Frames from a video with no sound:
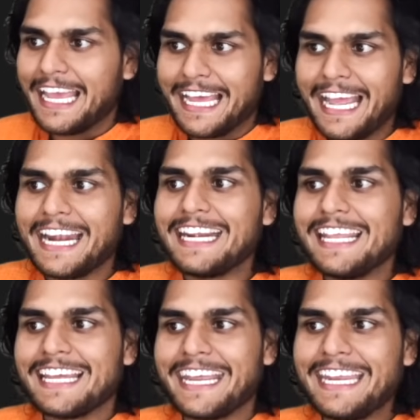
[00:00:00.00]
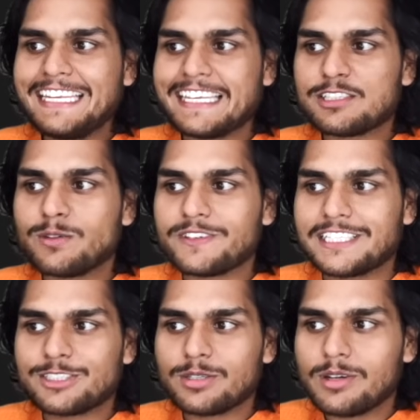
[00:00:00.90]
And in case of
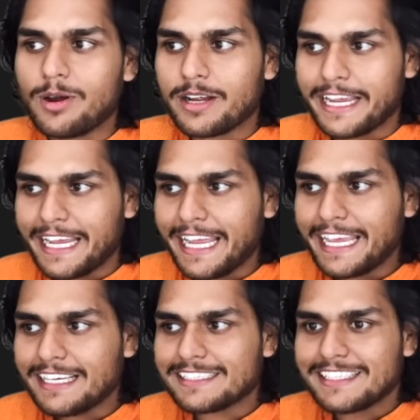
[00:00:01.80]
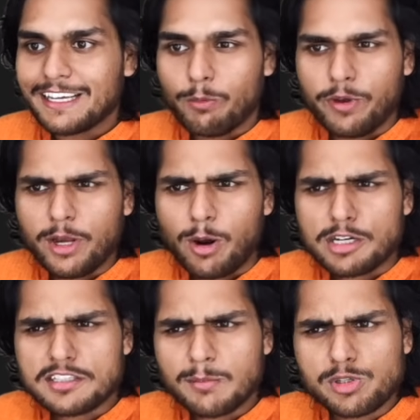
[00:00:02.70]
console log x, we
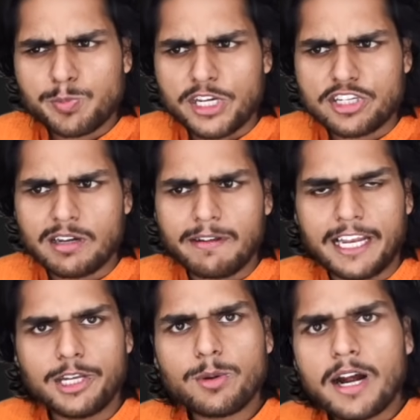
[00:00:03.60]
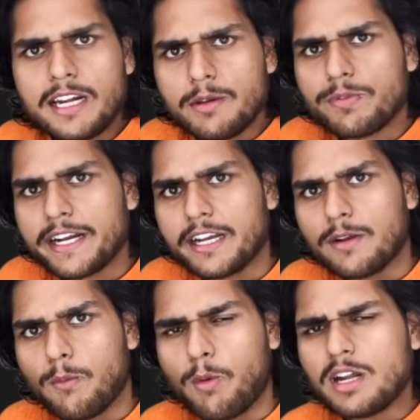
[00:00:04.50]
got some special value
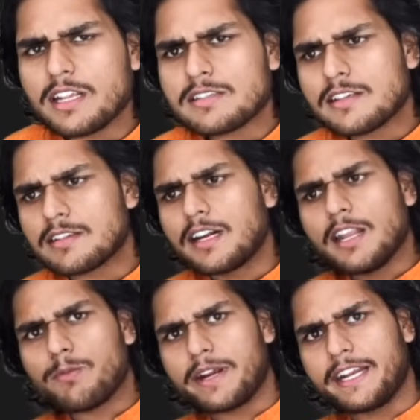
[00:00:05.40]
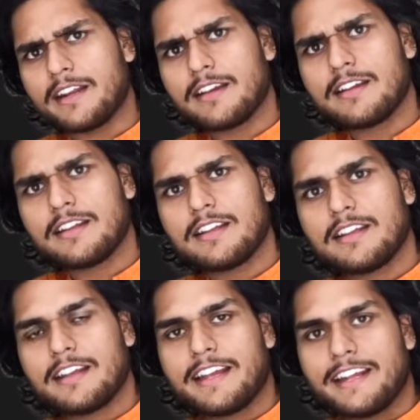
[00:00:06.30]
undefined. What is this undefined?
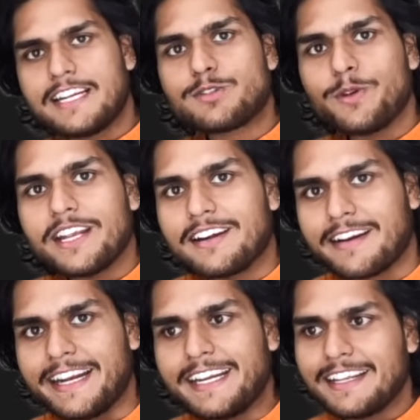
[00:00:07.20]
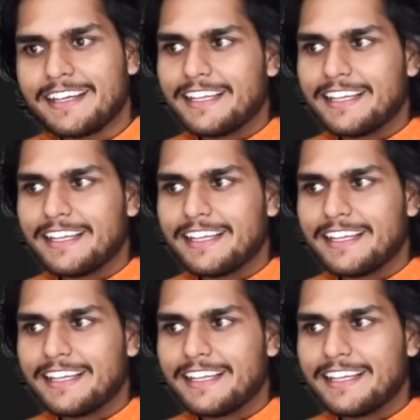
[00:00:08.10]
It's weird, right?